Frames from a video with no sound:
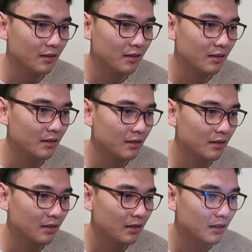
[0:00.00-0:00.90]

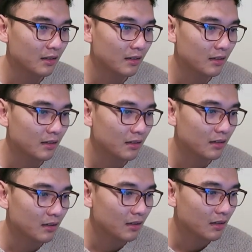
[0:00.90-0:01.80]

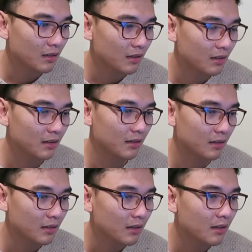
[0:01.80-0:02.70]

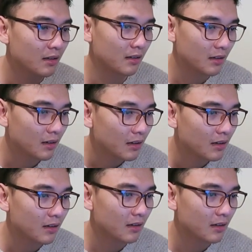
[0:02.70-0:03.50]
Nothing is said.